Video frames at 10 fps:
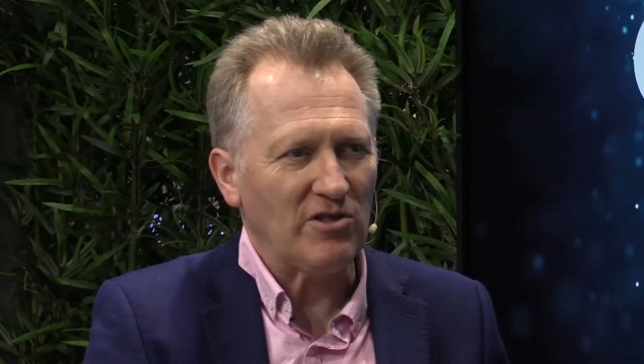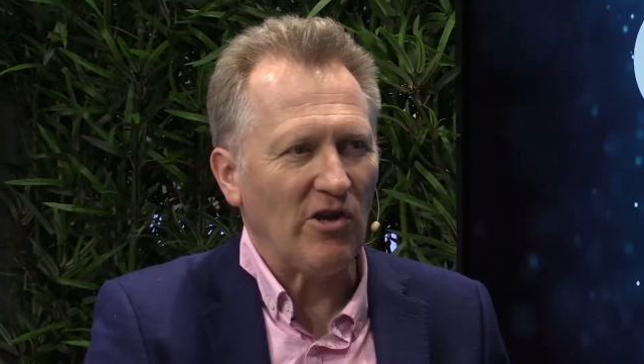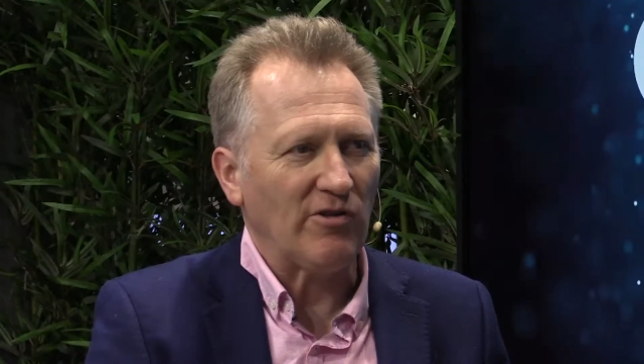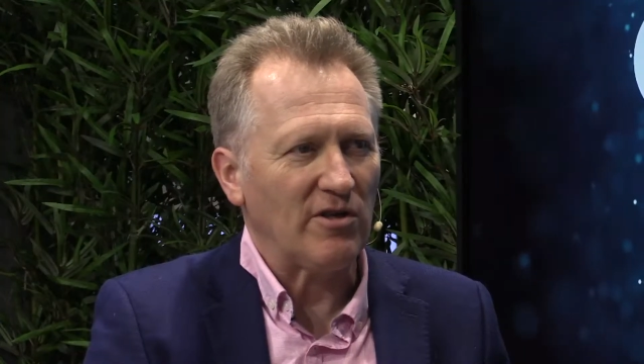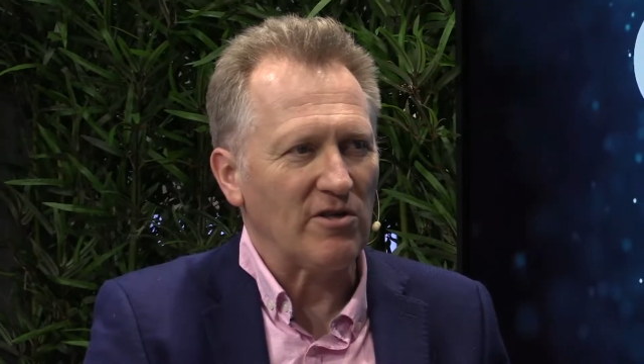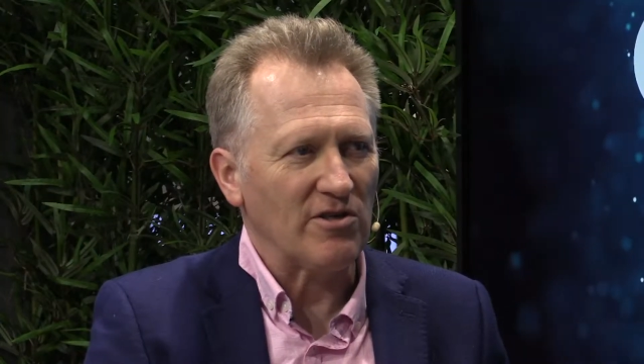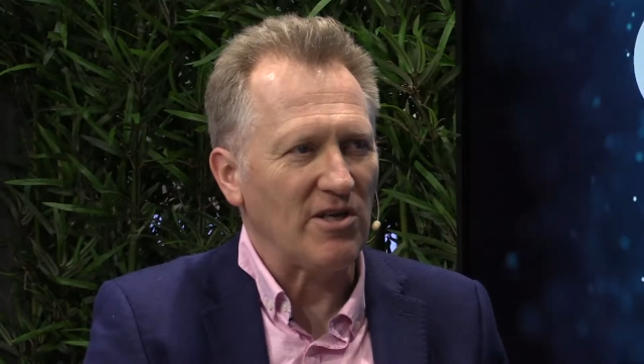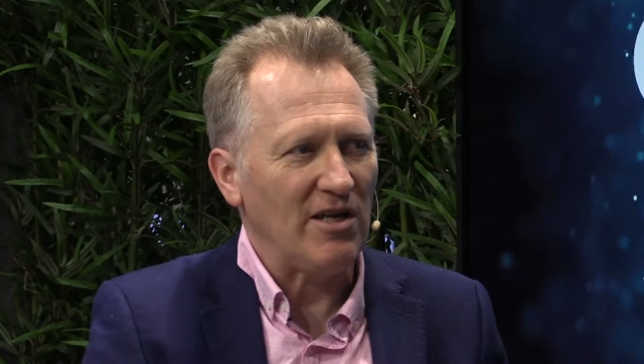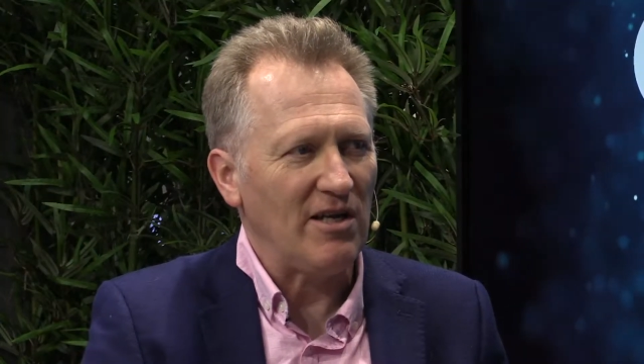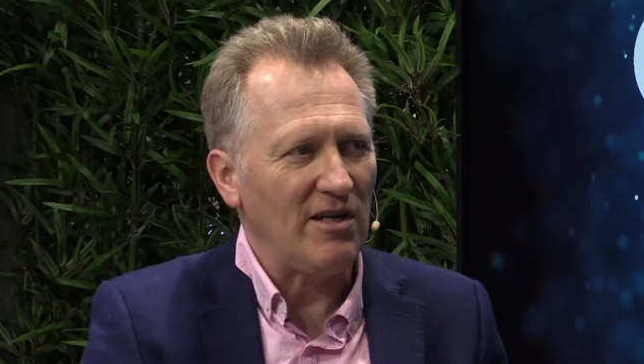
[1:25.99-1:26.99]
starting to
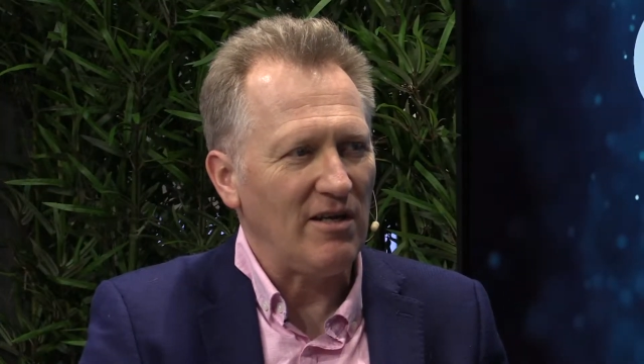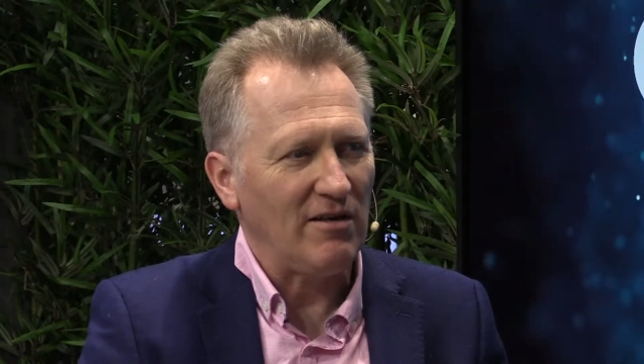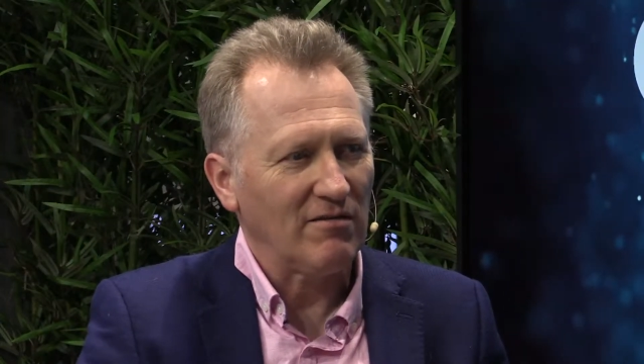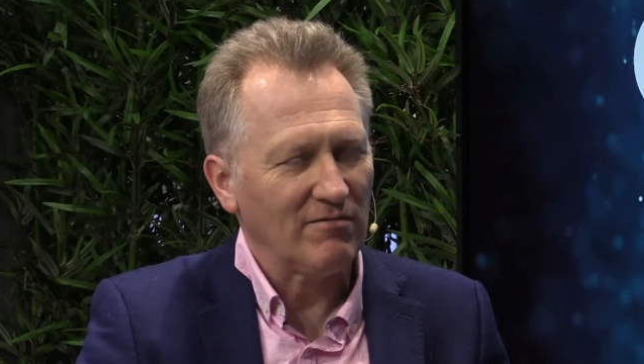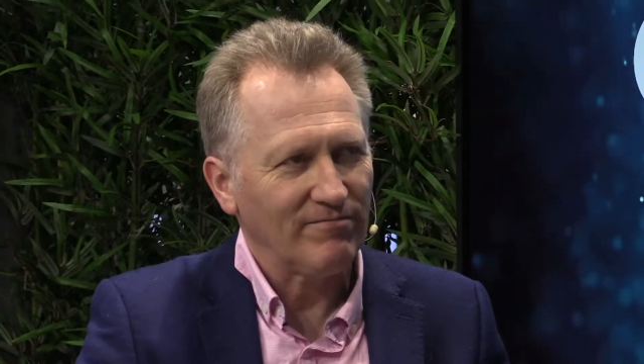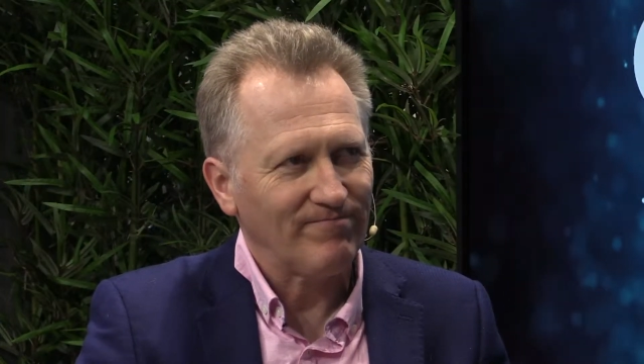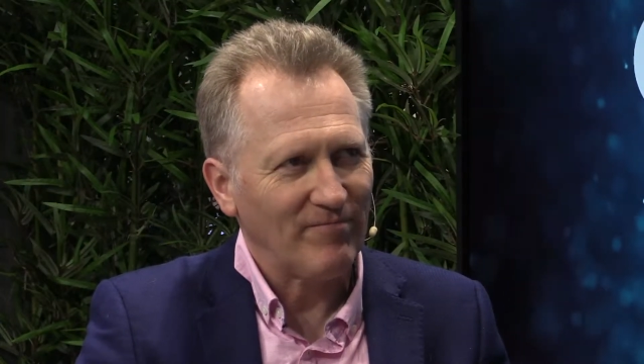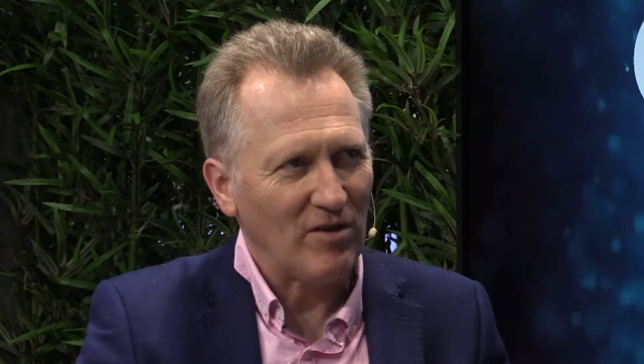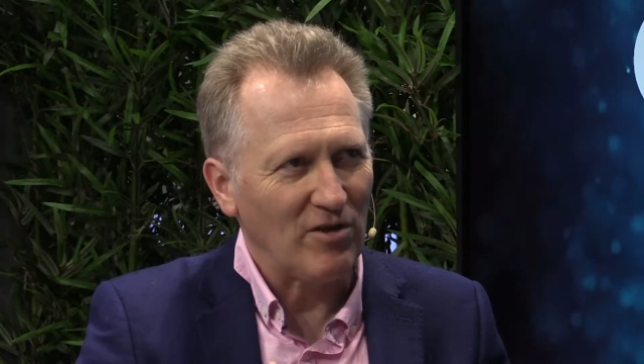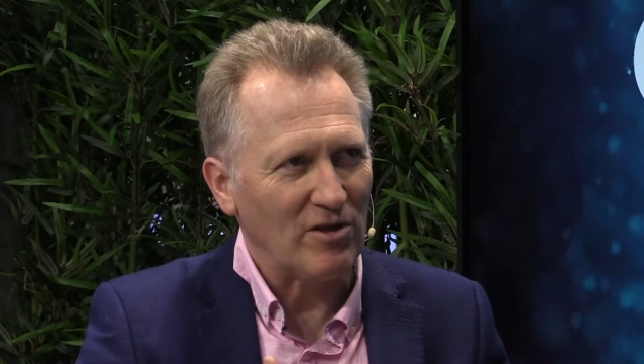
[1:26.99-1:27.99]
see
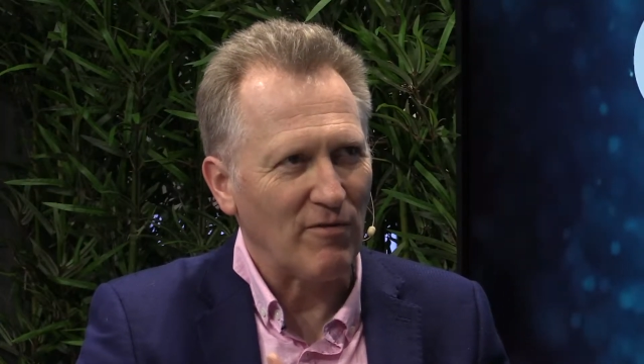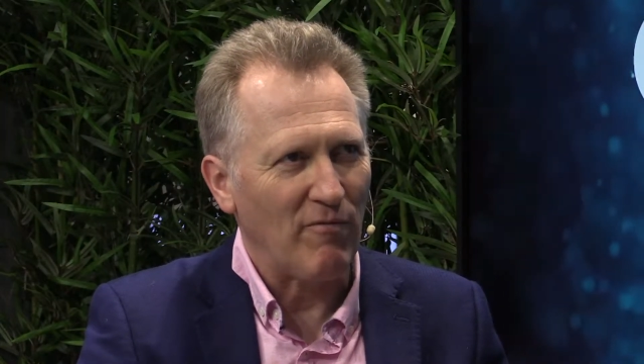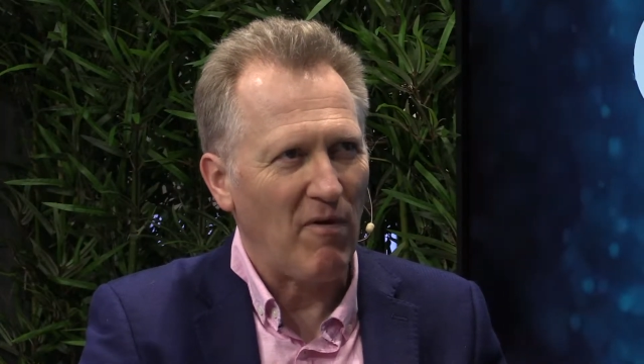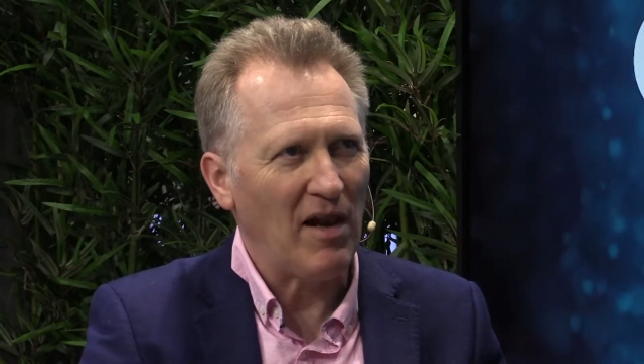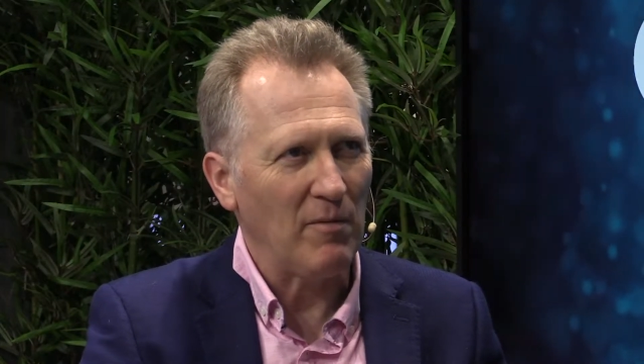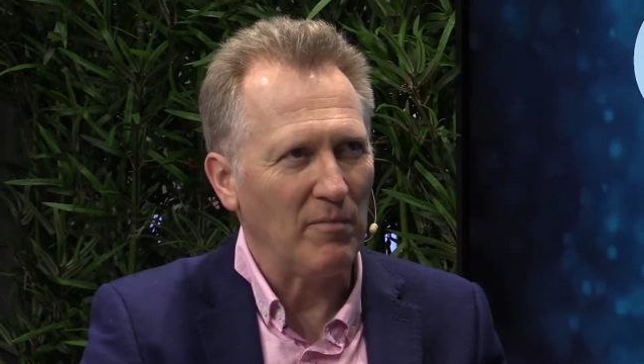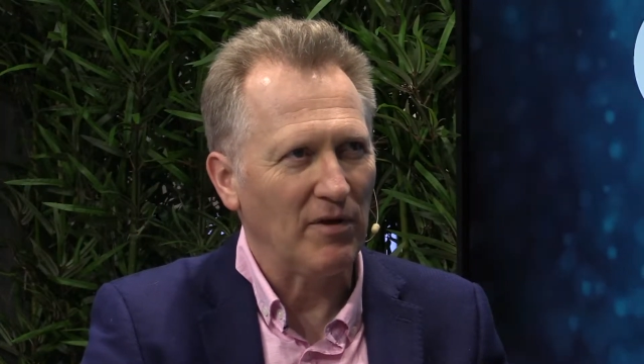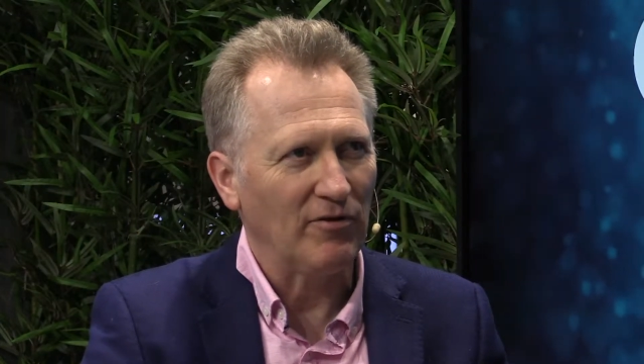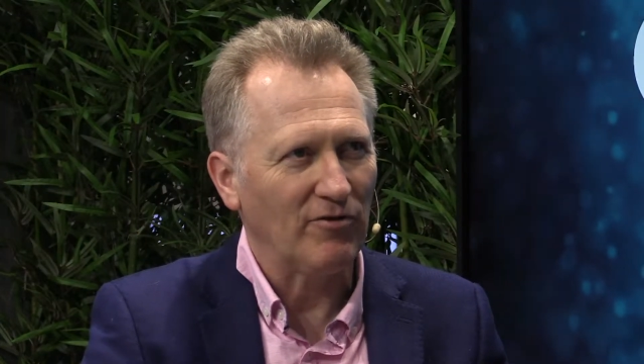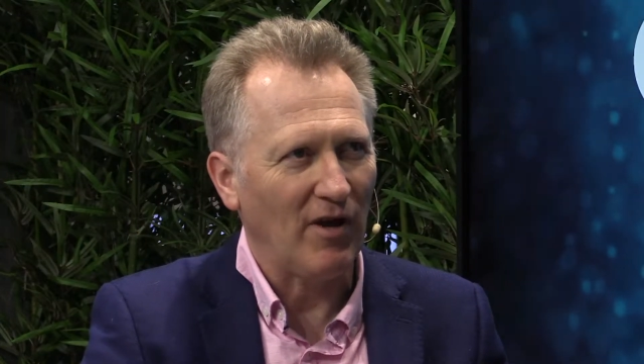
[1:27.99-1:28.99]
the
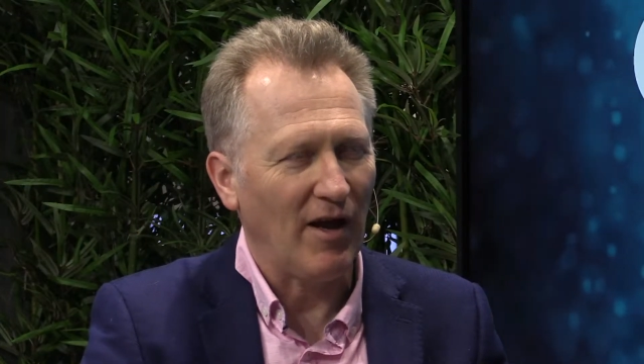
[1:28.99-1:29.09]
development